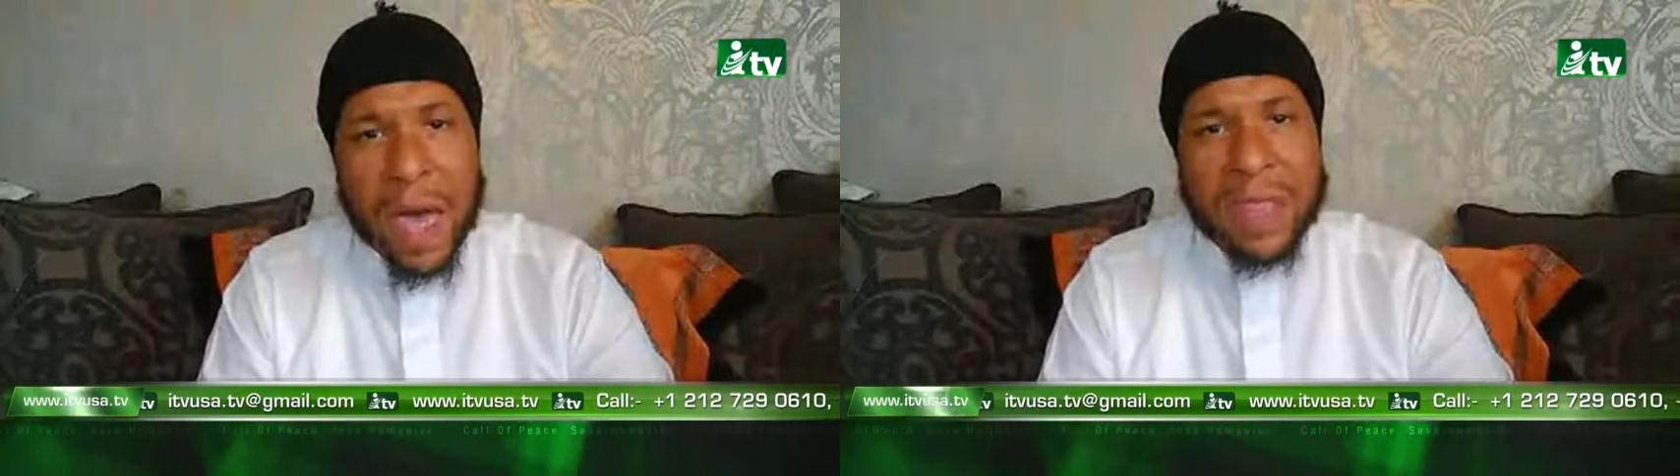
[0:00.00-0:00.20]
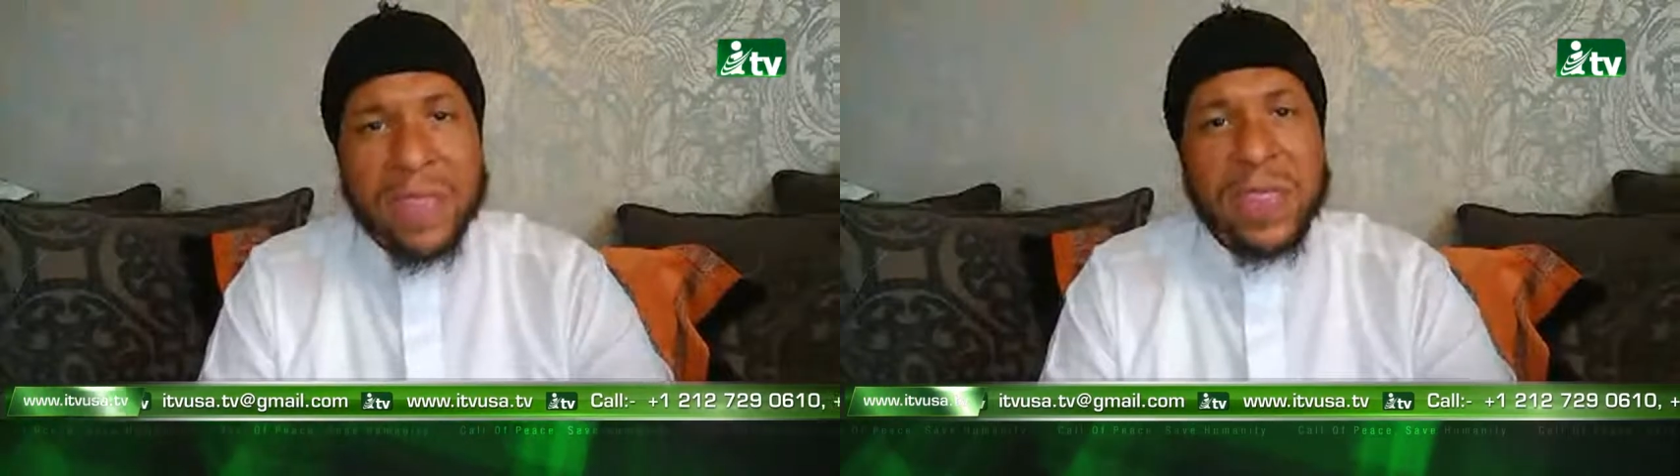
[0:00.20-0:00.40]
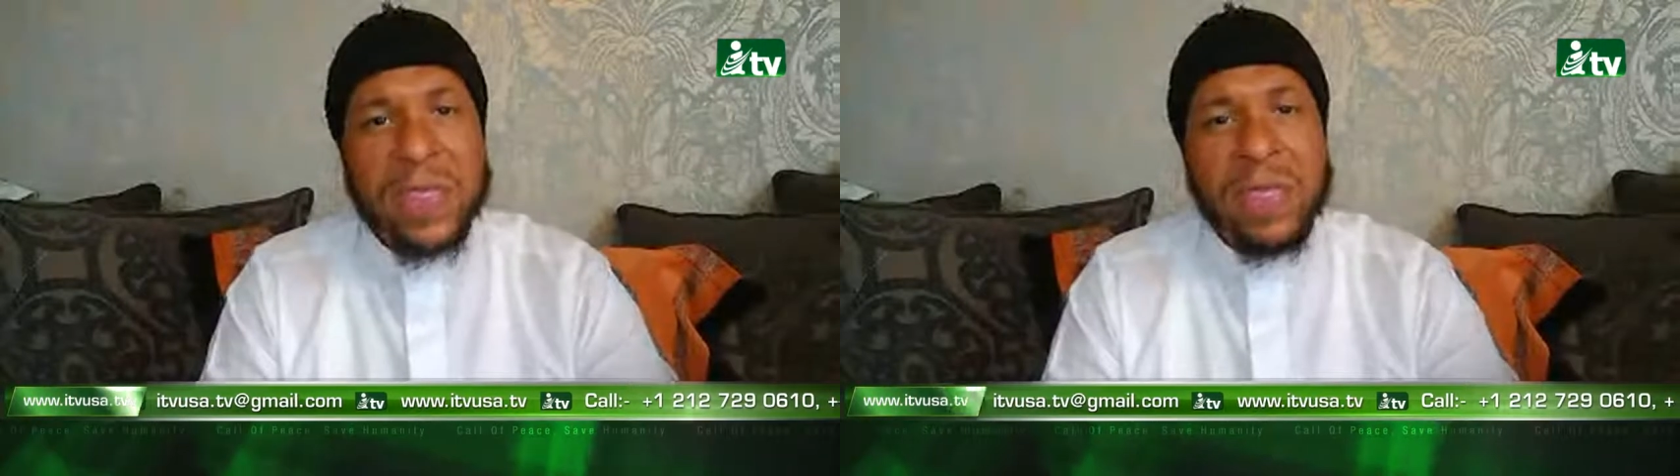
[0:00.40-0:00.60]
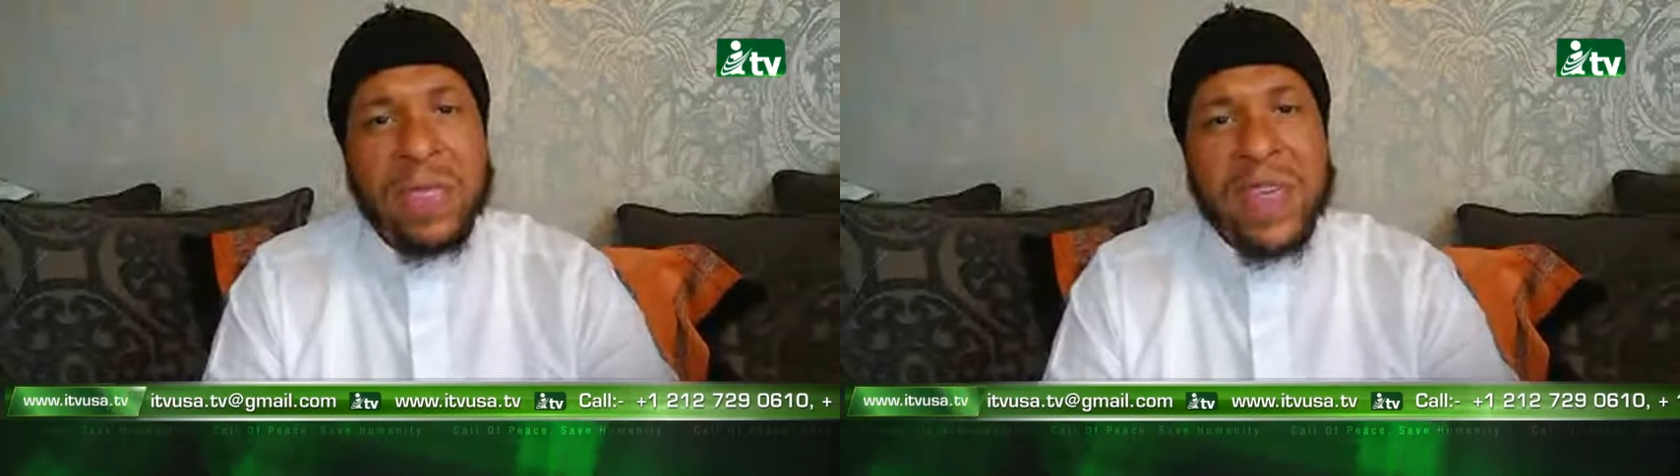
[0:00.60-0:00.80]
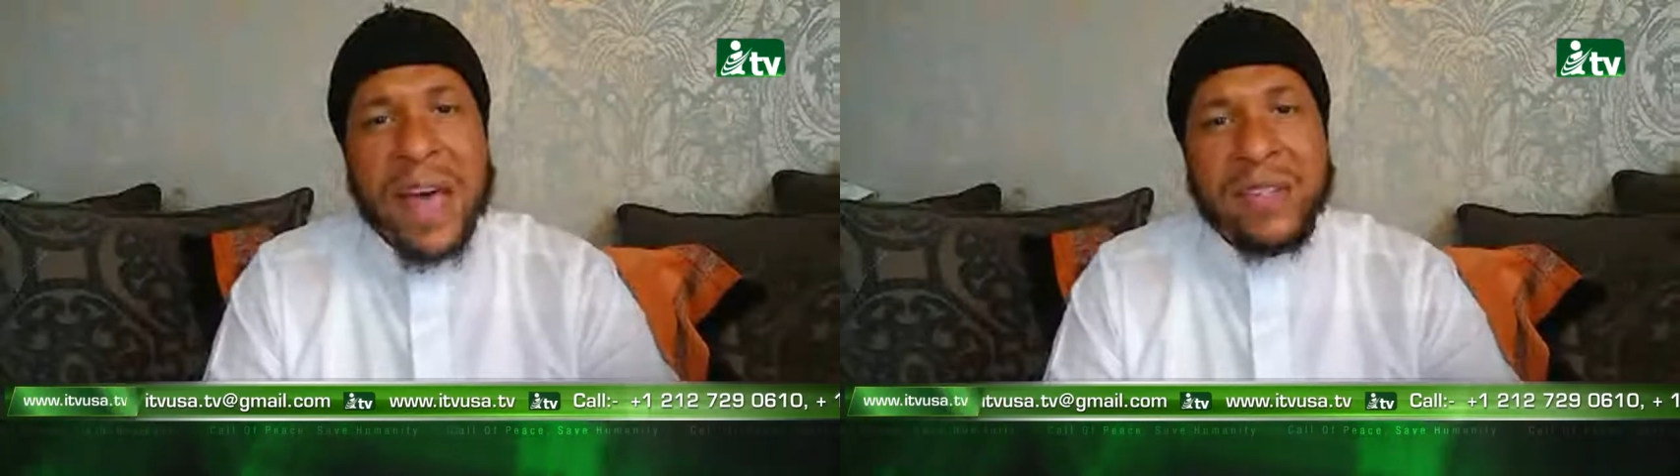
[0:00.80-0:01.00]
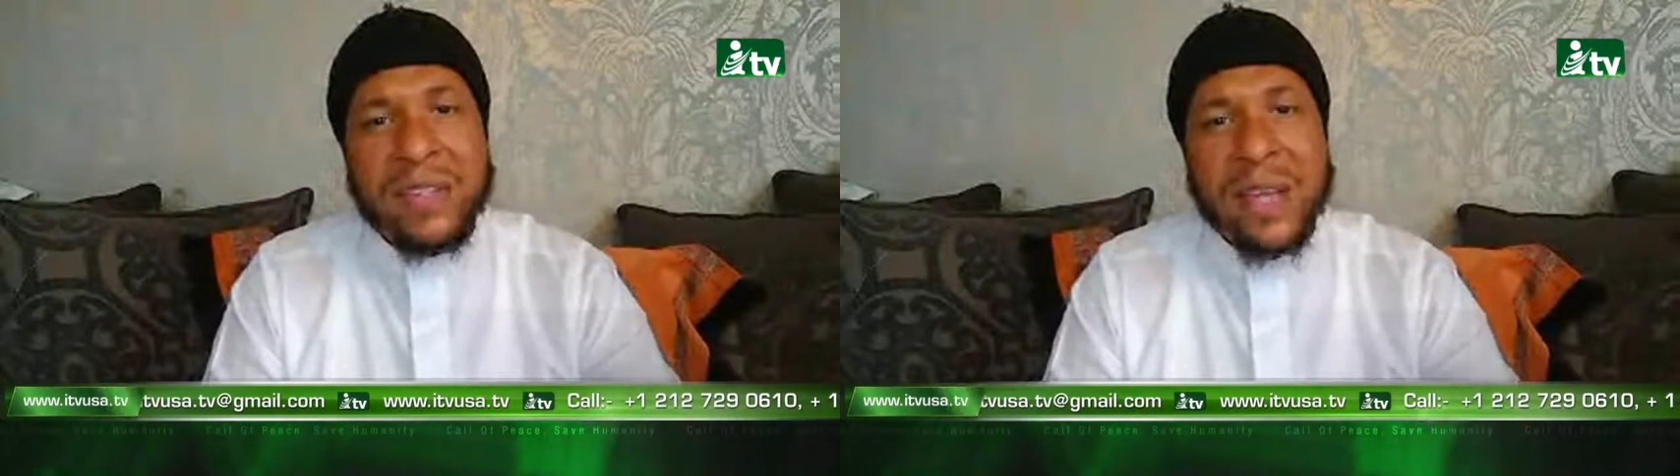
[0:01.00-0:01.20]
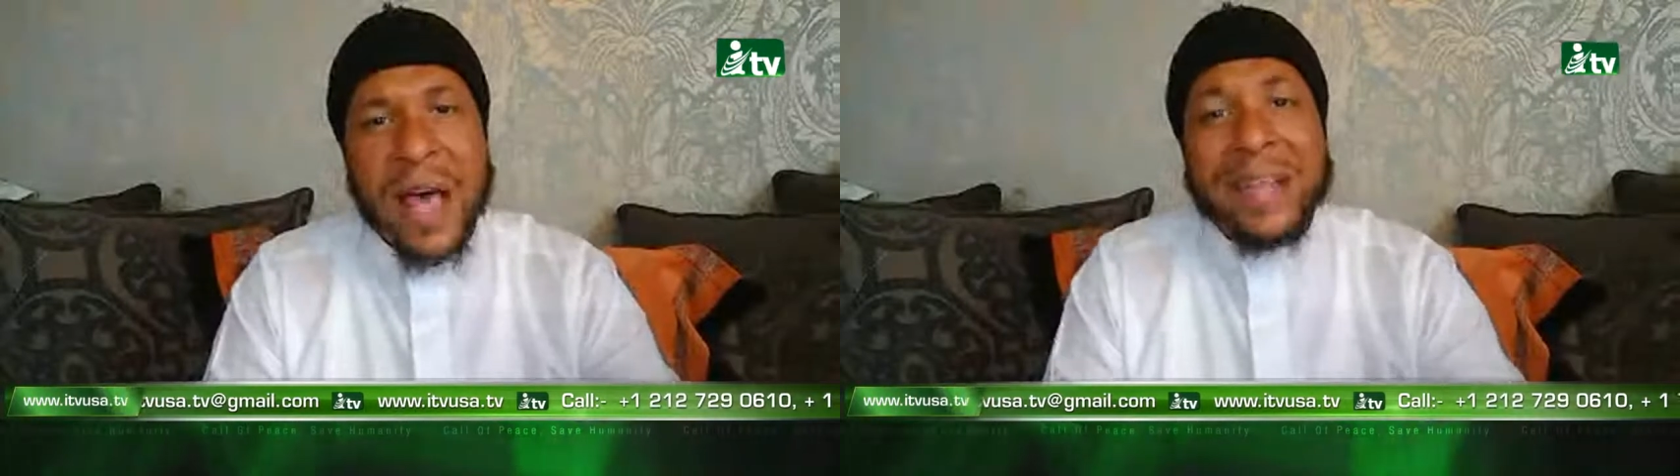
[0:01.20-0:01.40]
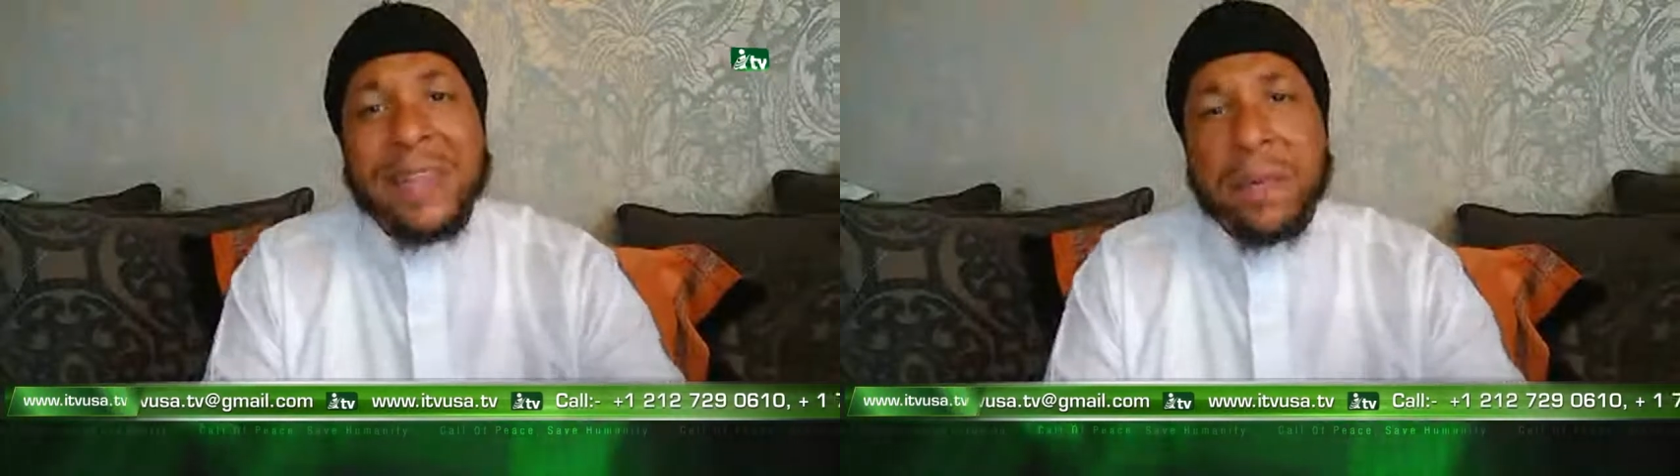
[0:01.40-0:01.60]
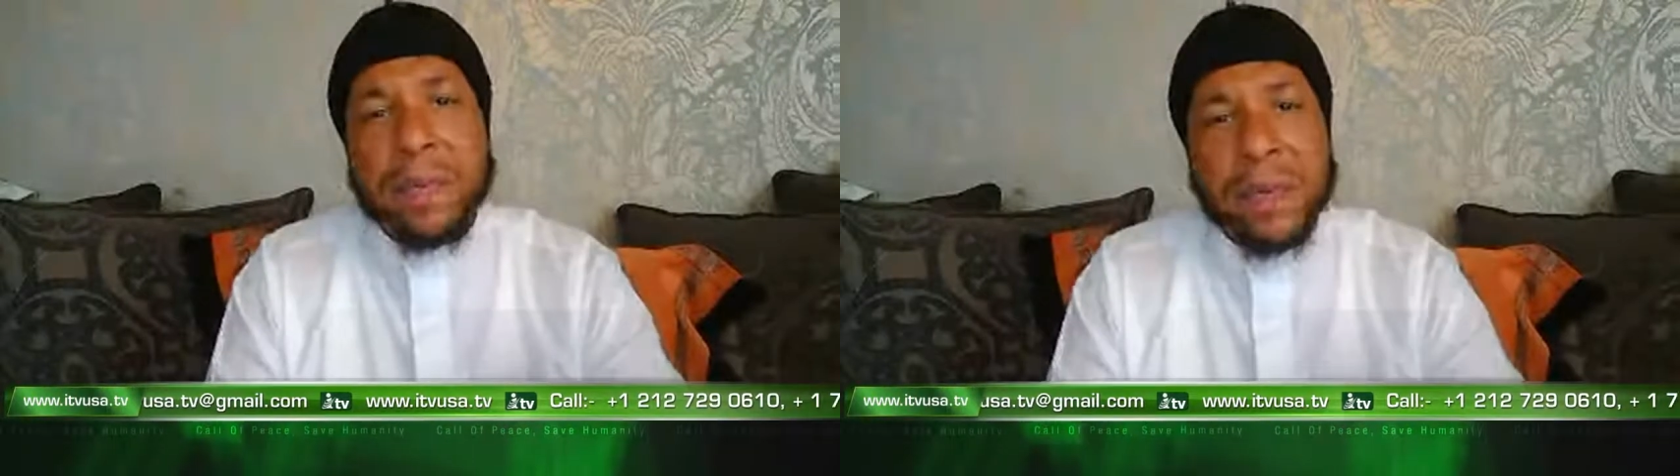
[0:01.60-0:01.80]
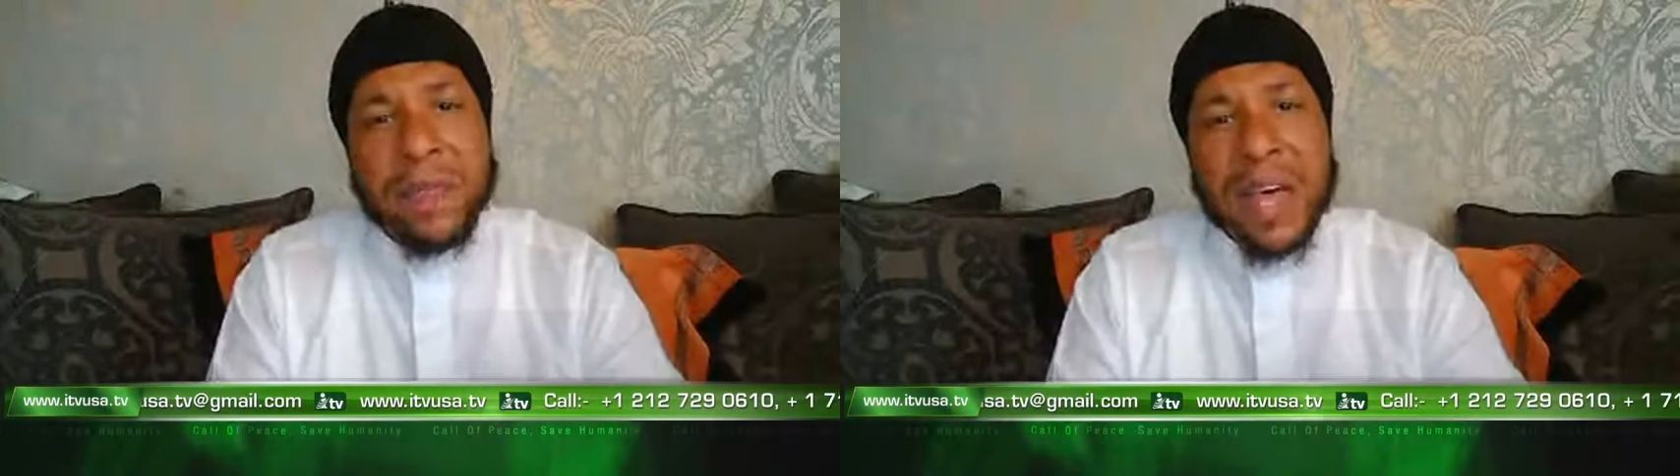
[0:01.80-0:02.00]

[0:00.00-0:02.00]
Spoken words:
and that adab,